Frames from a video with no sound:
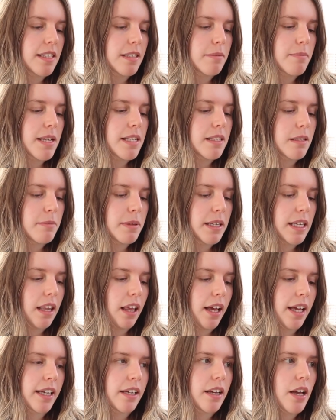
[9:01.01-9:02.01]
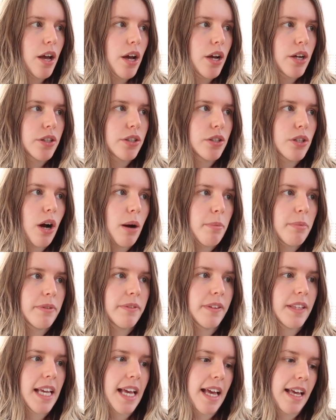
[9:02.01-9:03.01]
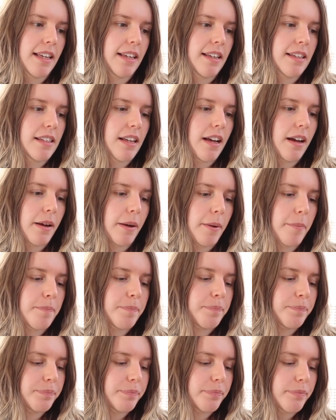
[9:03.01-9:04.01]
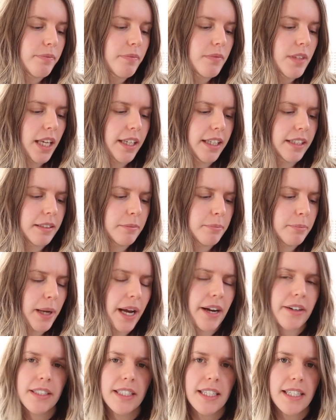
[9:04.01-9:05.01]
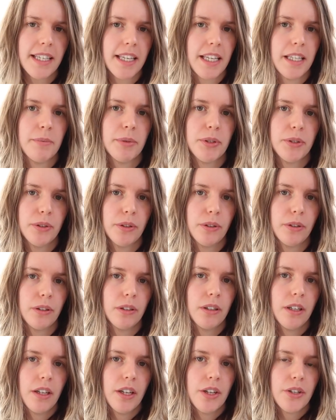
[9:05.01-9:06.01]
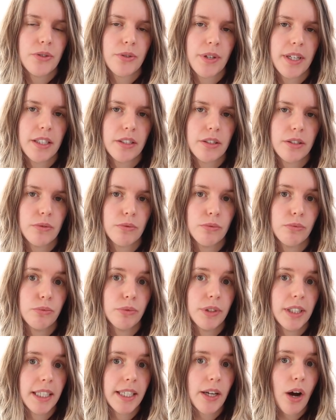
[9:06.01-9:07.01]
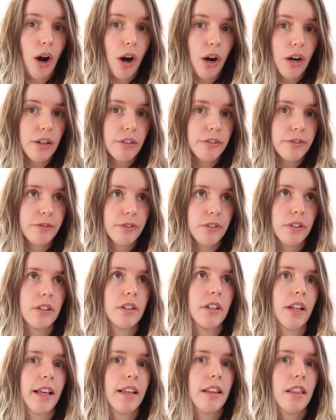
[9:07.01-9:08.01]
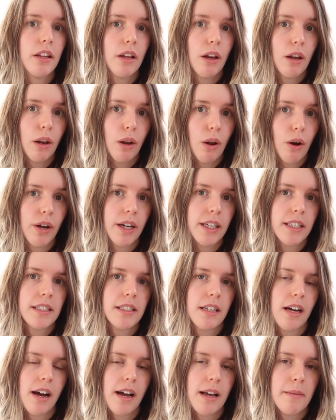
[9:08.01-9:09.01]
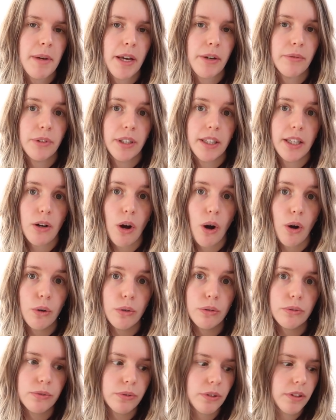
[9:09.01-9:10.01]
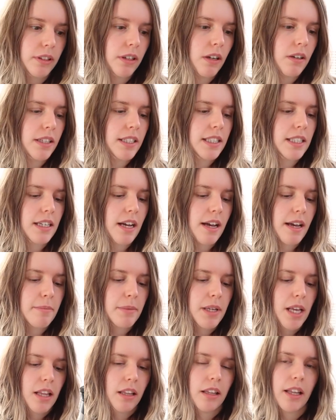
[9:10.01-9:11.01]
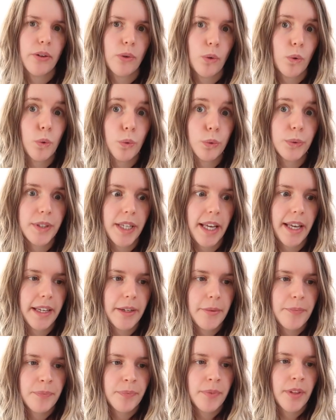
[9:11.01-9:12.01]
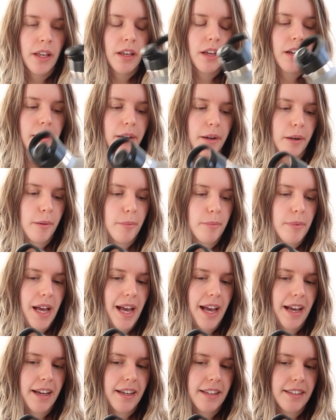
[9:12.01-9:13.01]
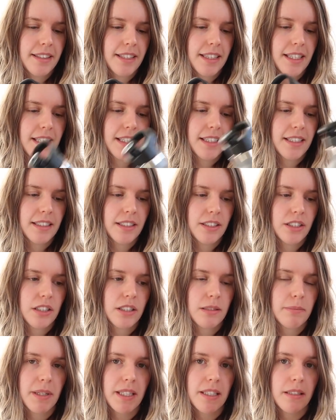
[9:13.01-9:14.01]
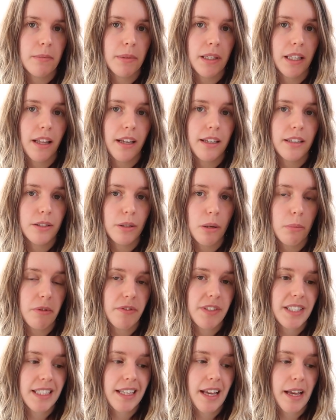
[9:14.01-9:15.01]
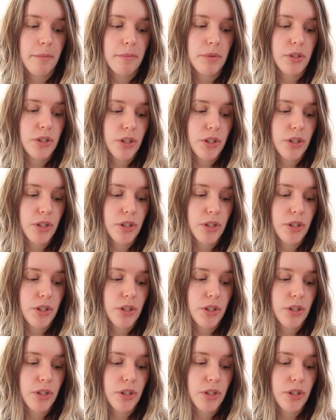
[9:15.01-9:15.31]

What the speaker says: It's meant to be like top of the end. Apparently it keeps your drinks really hot for like the longest time and really cold for the longest time, like all day, and is just meant to be like top of its game.